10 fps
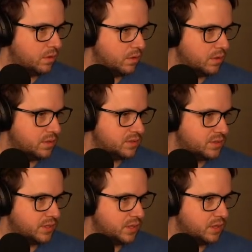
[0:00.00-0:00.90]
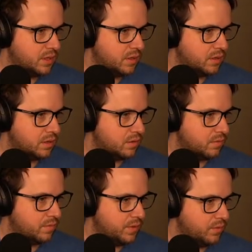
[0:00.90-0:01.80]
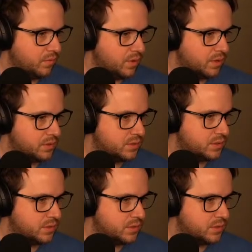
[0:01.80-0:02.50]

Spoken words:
Let's see. We want